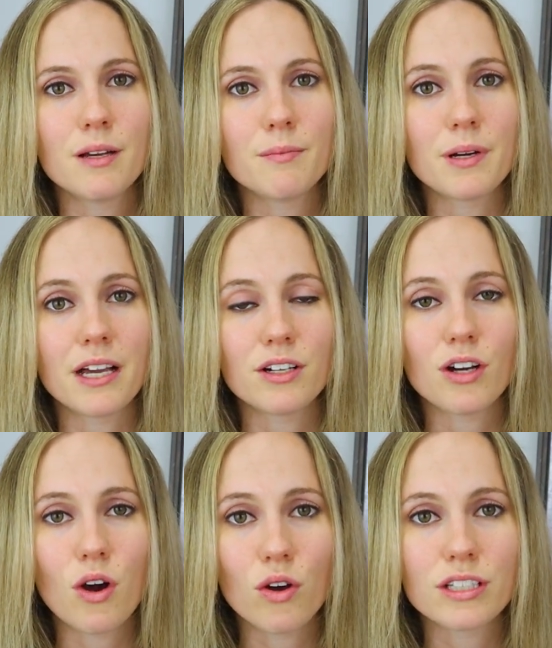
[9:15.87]
but
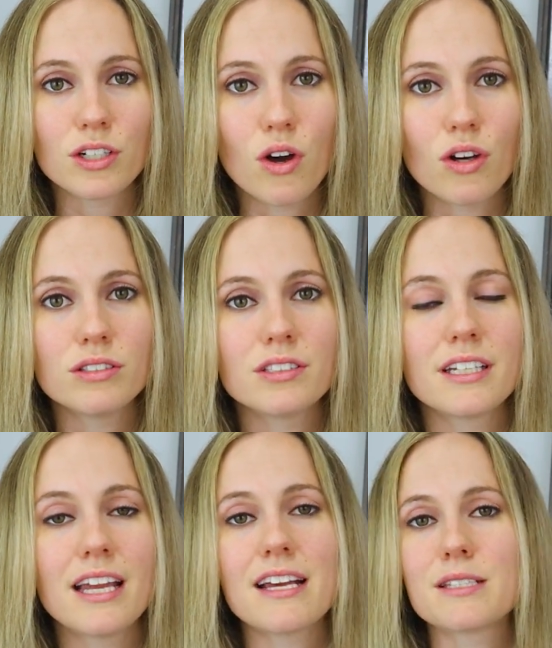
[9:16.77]
all in all,
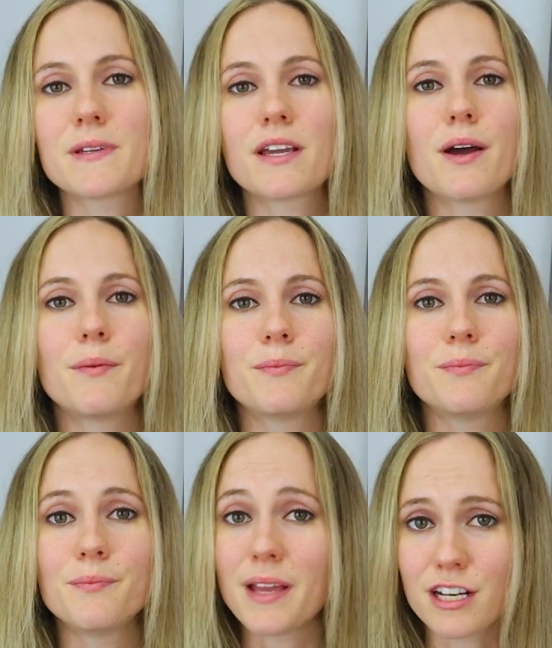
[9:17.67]
it has
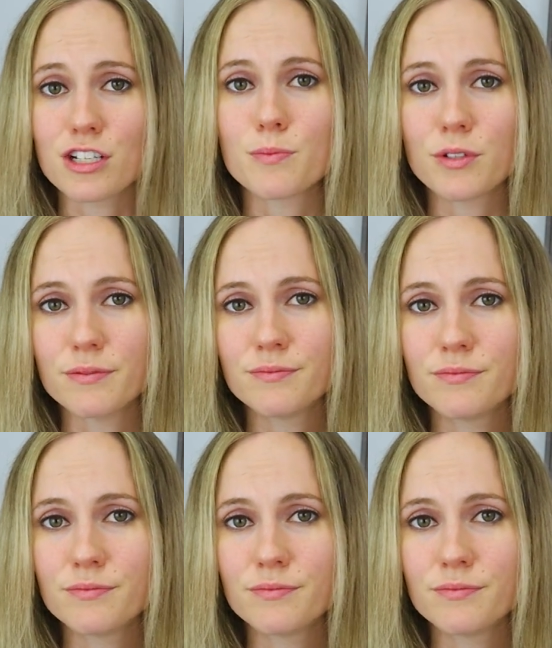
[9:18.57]
become manageable.